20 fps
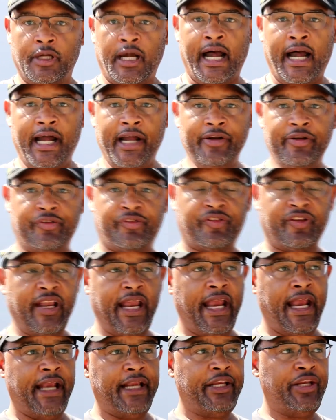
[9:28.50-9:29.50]
I
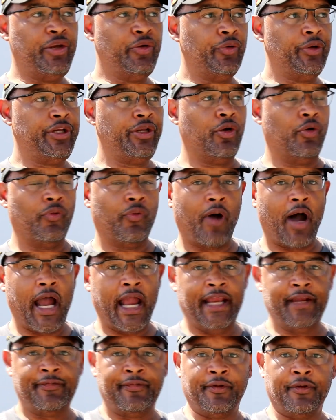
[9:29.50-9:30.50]
understand you and your
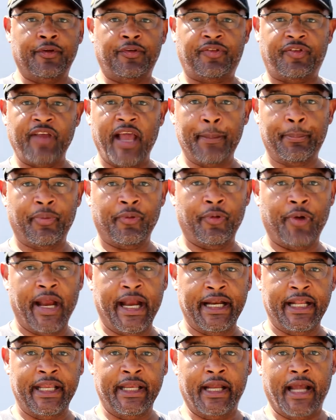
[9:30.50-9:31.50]
wife
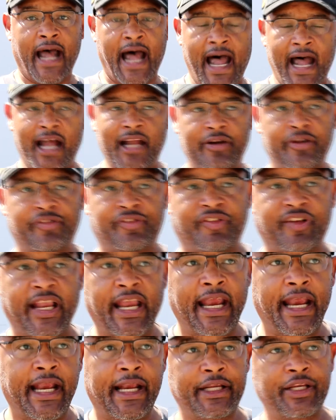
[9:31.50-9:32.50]
separated. I
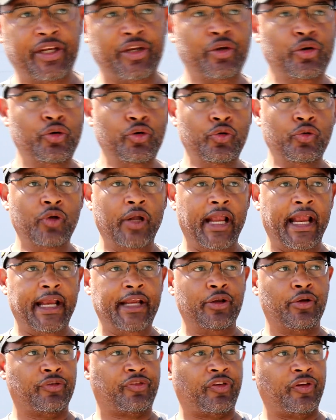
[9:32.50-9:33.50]
understand you
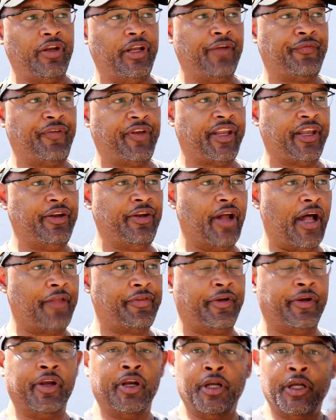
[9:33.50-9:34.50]
and your significant
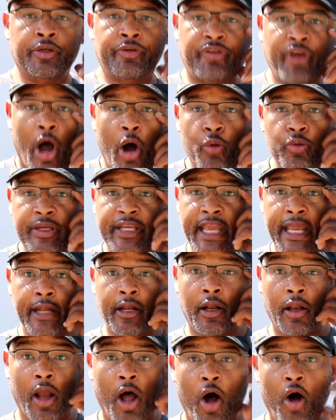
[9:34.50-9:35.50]
other don't
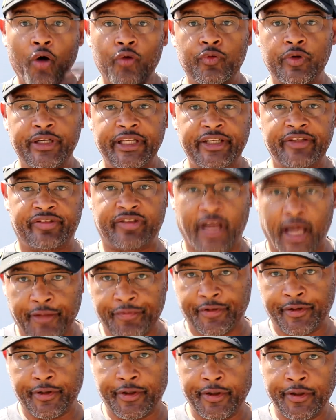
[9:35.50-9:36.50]
get along with each other.